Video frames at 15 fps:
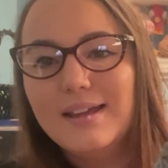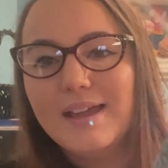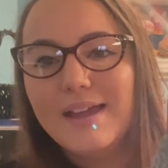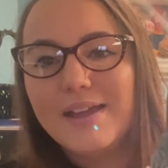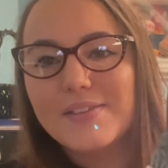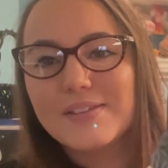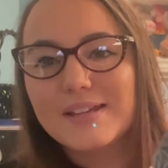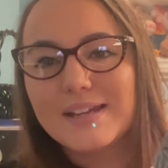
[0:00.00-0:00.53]

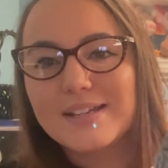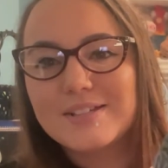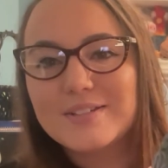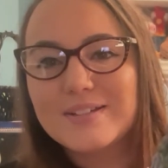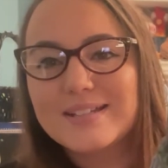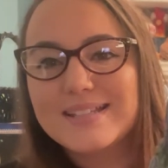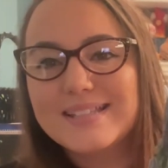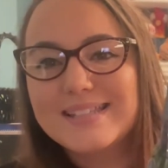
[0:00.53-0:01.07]
And then as you
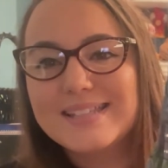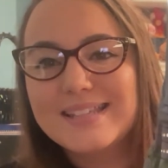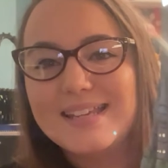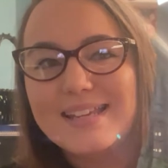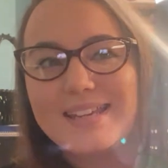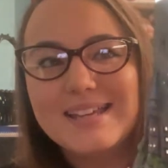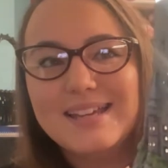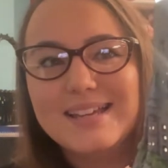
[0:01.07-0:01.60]
can
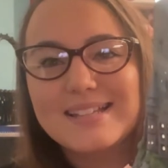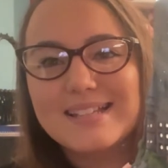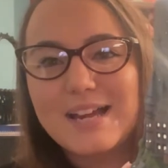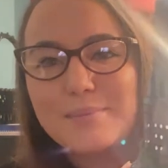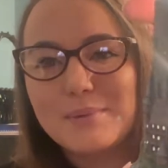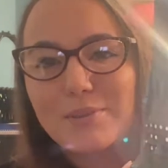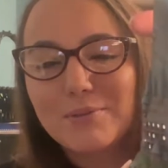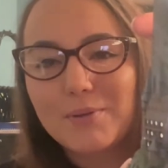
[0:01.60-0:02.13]
see, it's
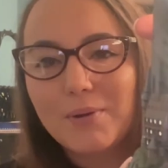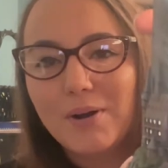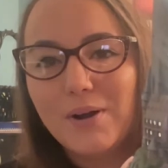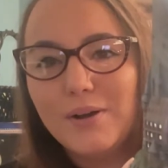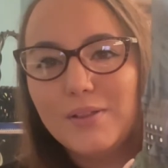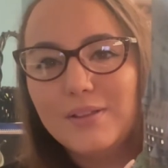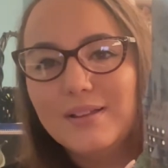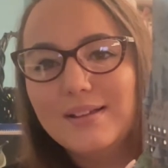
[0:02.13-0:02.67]
coming through
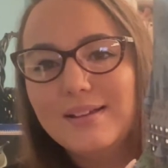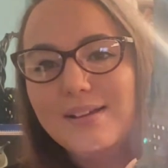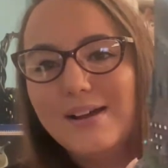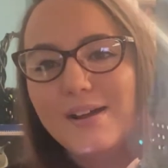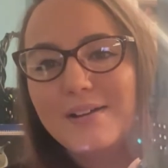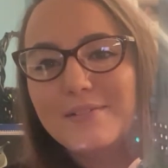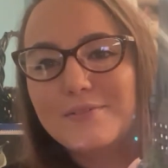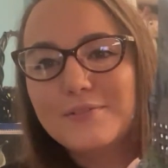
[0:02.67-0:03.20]
all
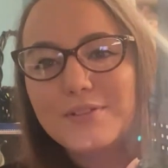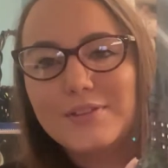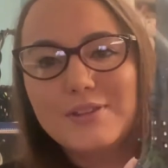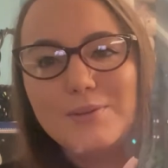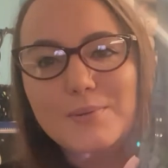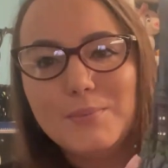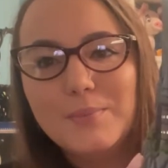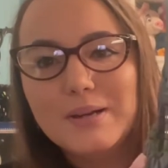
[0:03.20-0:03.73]
of
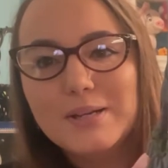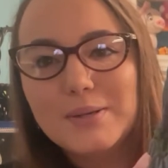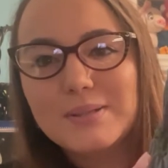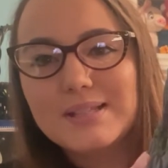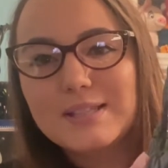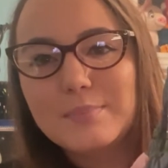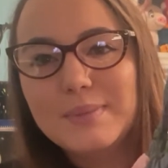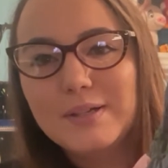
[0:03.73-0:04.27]
the windows
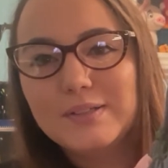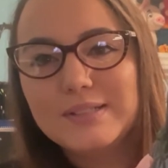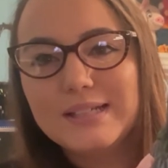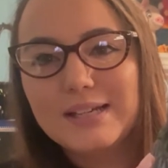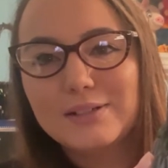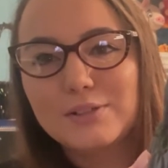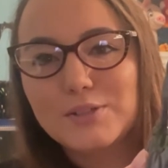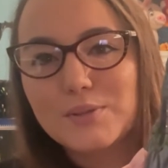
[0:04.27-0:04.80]
in the building
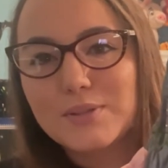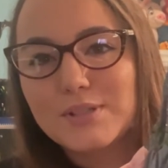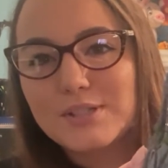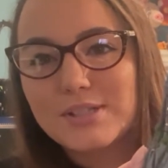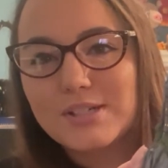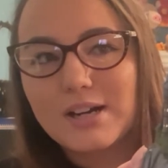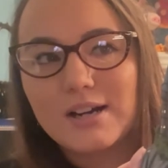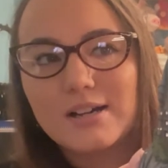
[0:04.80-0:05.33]
and also the
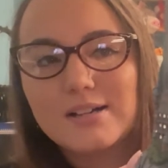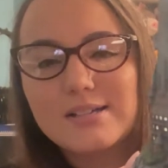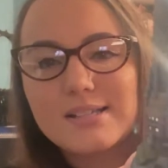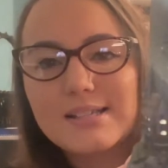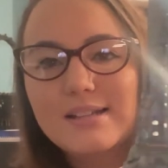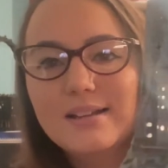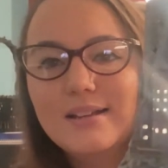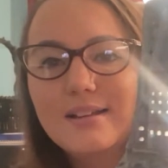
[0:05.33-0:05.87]
stars
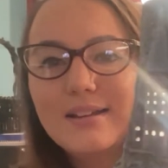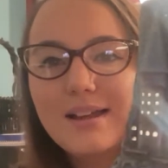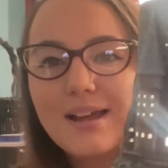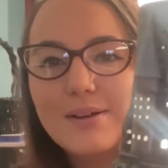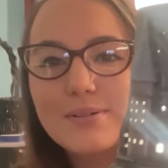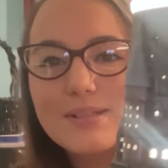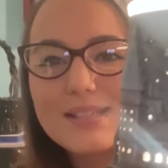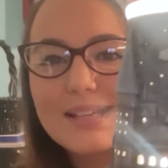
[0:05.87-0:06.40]

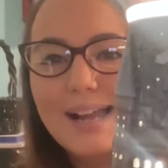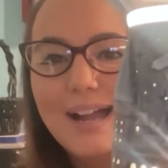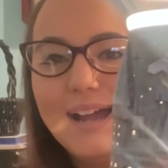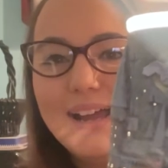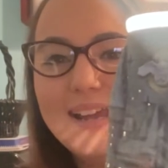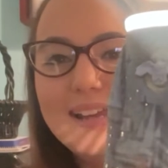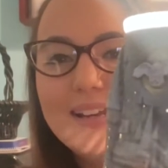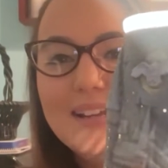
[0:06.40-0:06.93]

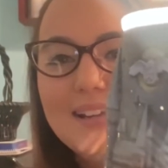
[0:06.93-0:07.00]
outside.